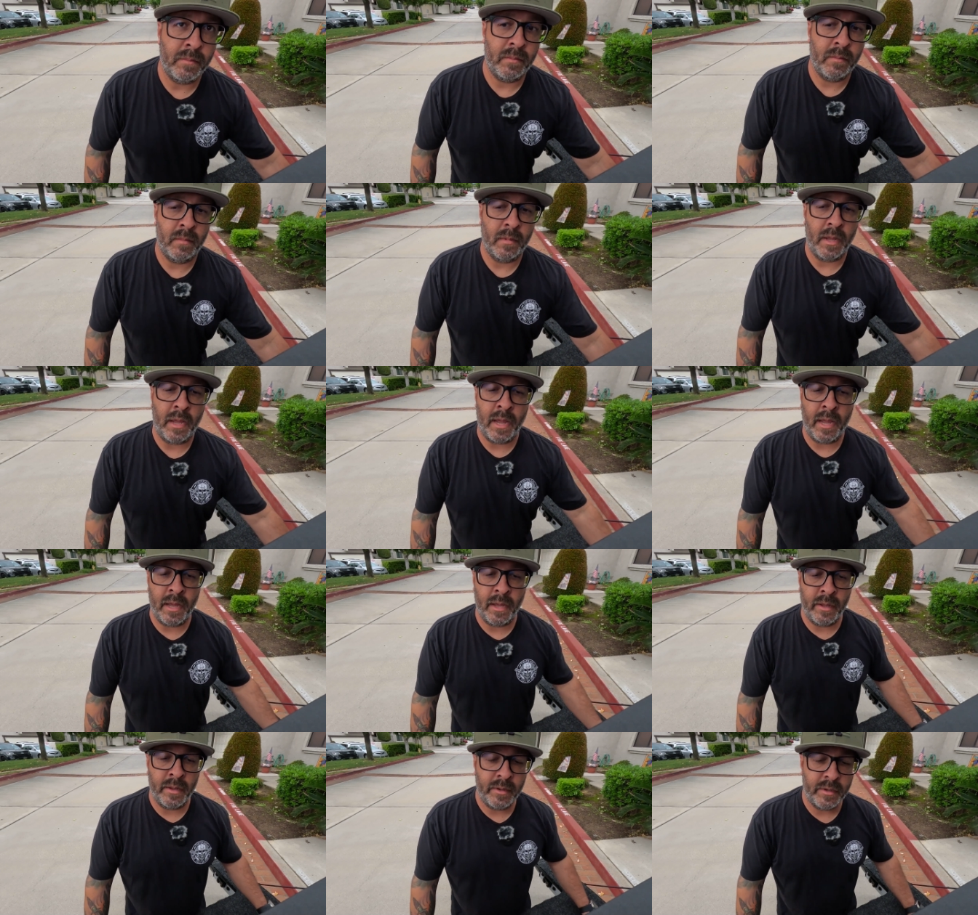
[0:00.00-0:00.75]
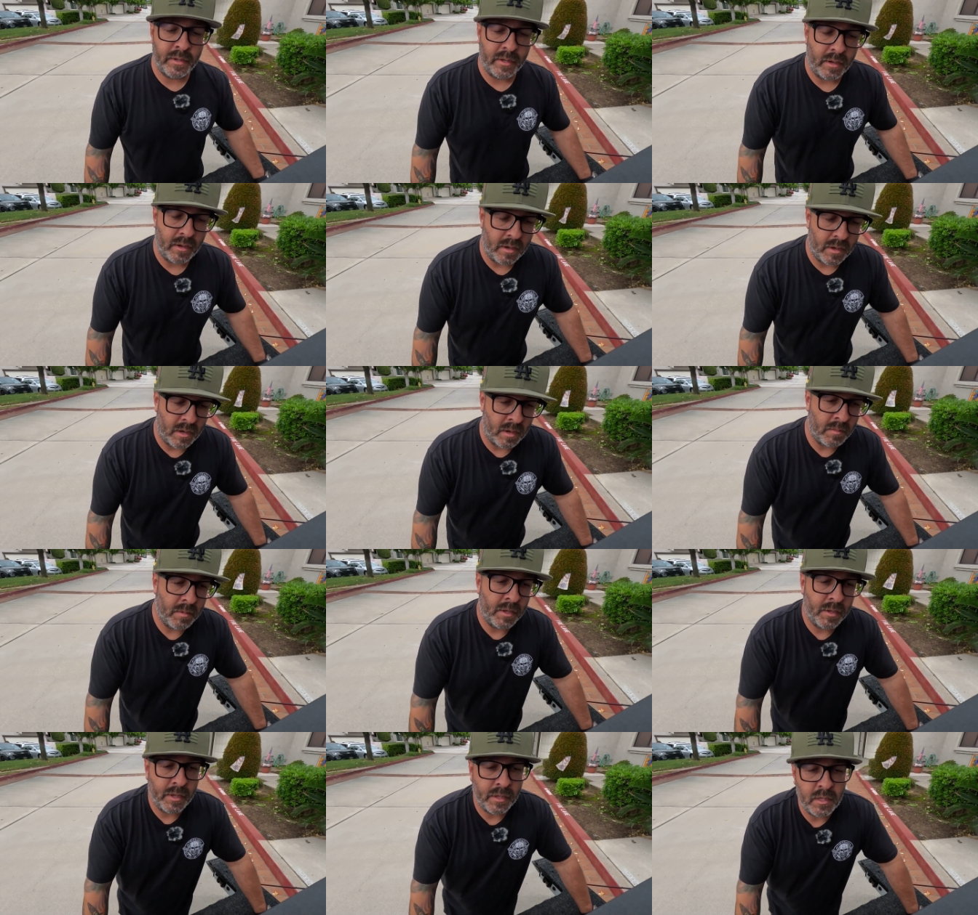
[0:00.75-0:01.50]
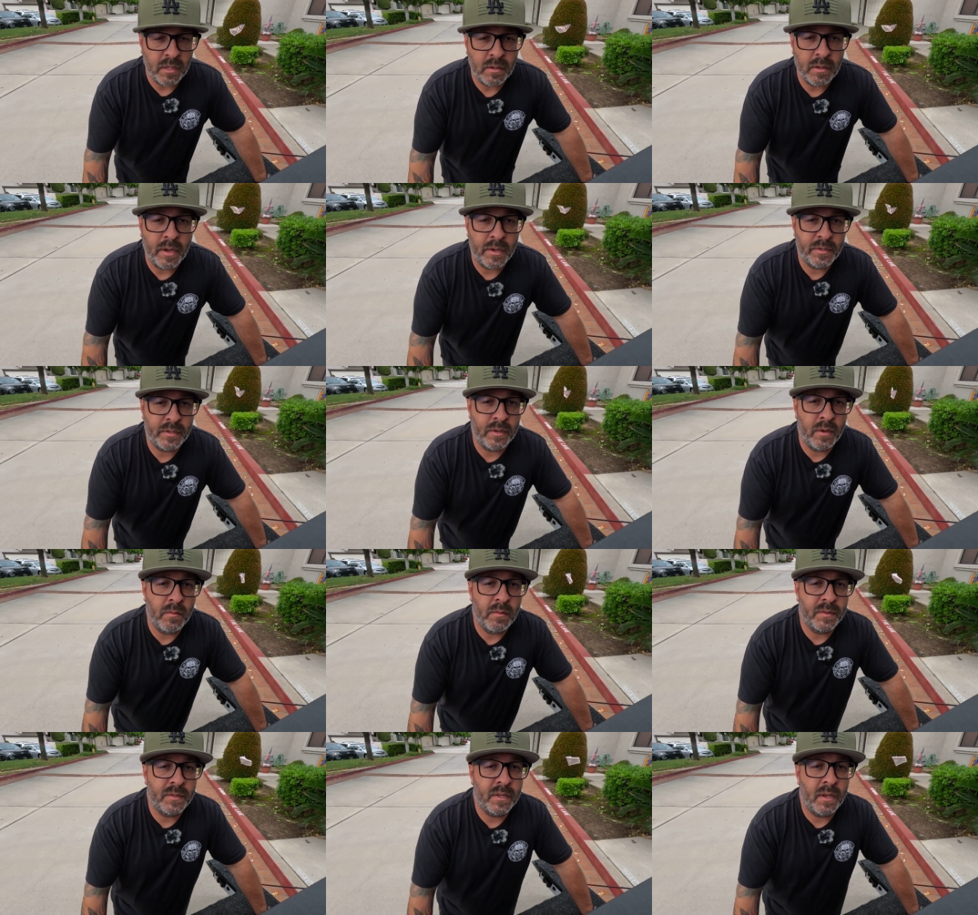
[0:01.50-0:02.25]
and I'm going to let you guys know
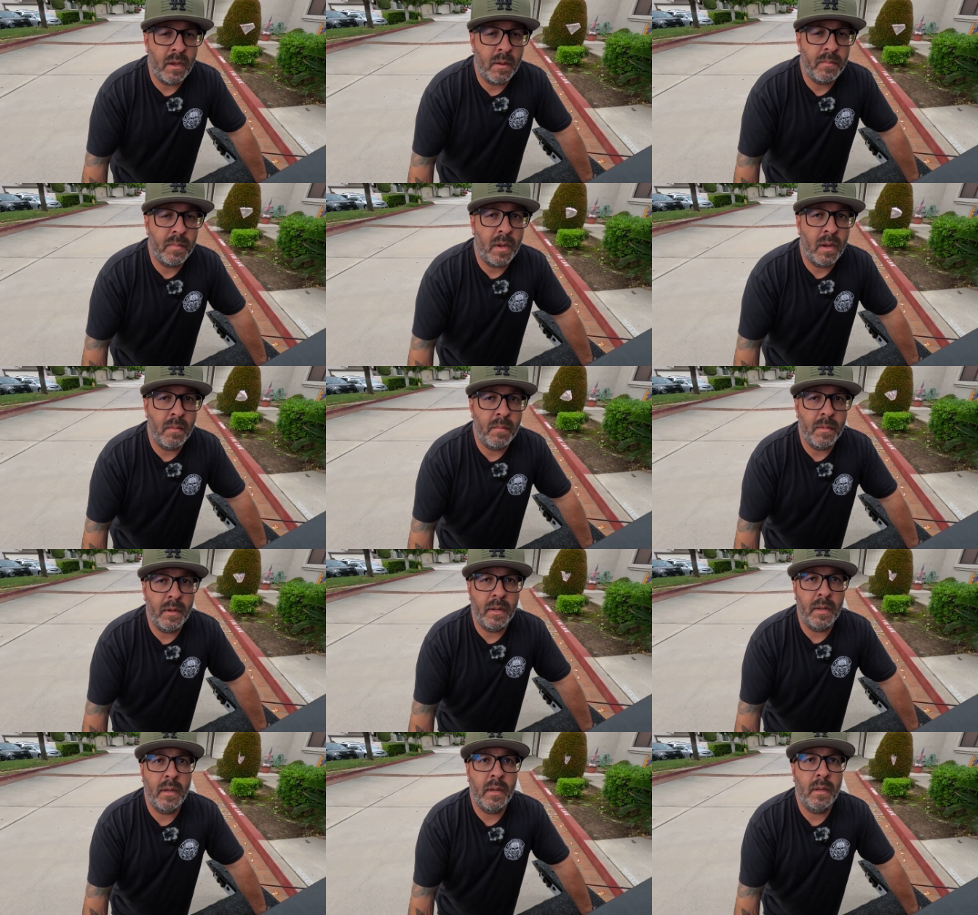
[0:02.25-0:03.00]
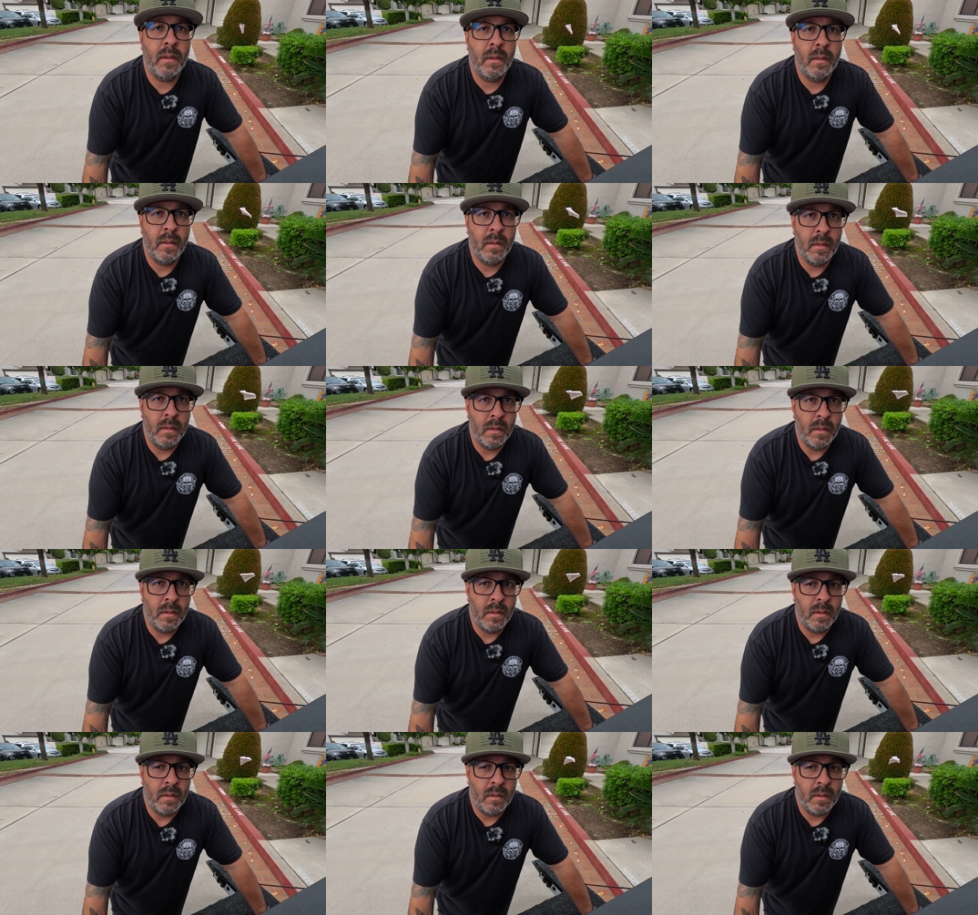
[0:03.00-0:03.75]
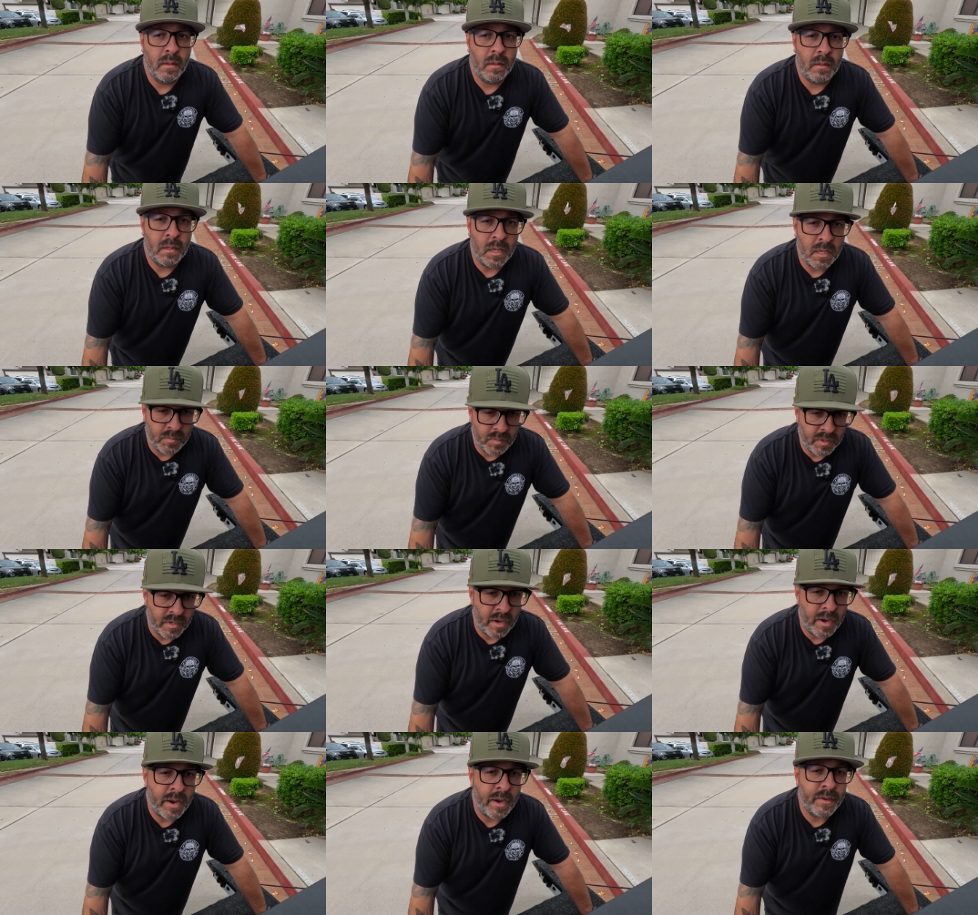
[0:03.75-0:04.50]
what's up. I'm going to keep you
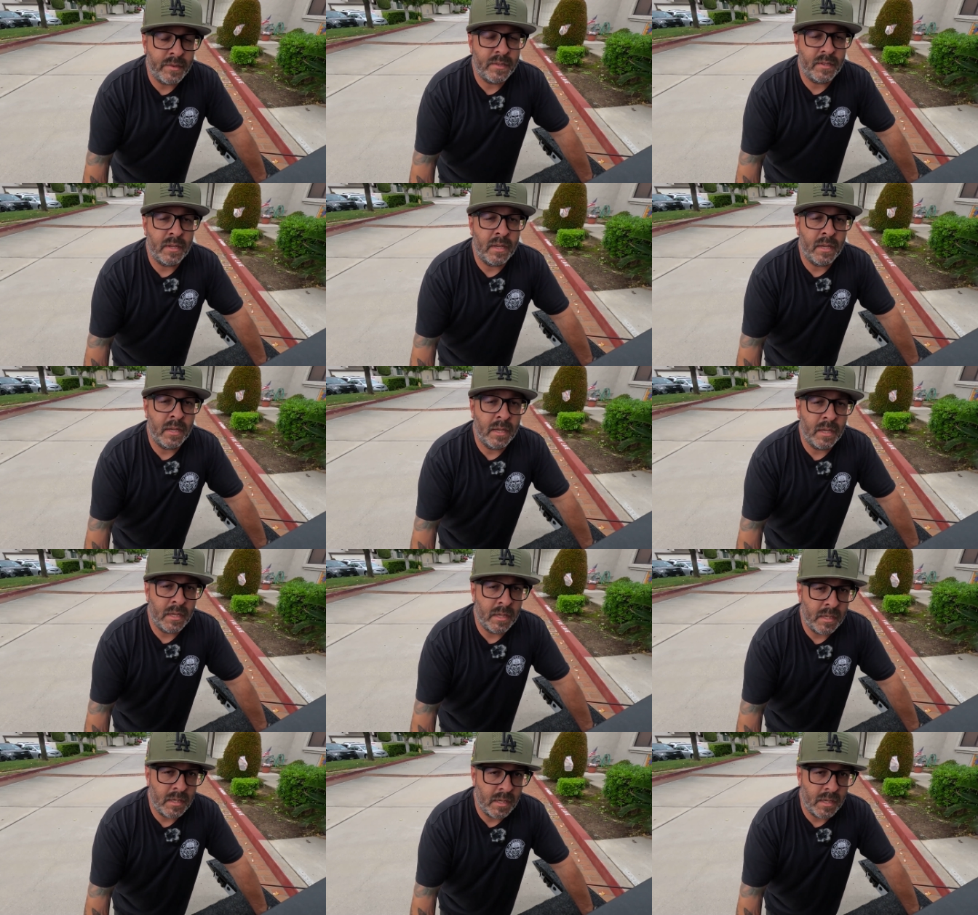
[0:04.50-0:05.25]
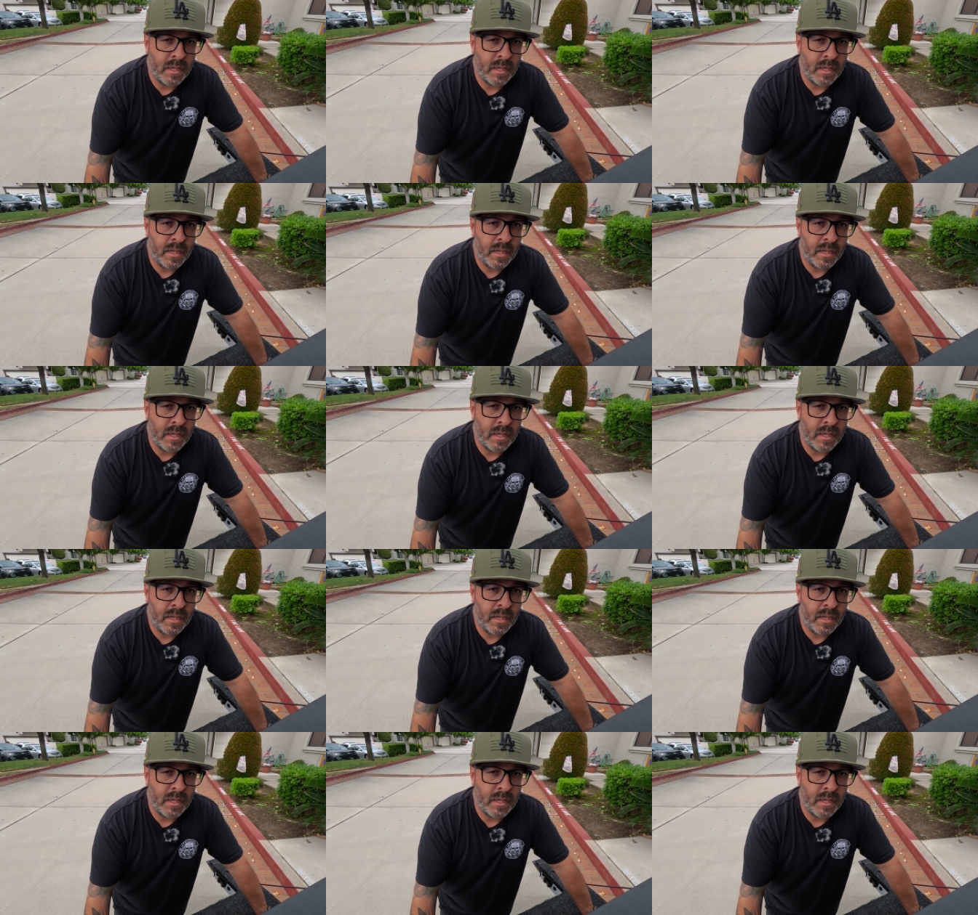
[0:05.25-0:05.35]
guys in